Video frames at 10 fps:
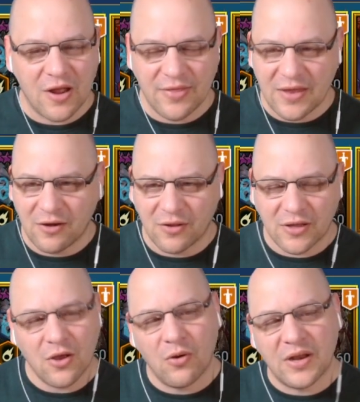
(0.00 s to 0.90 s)
and then you're
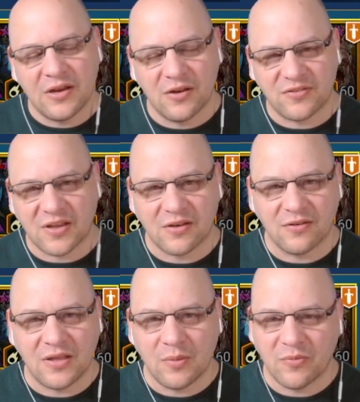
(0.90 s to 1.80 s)
like, oh, I need a second
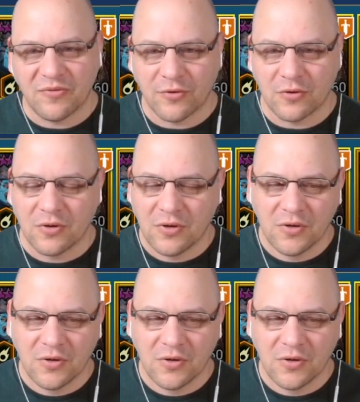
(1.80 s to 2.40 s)
team for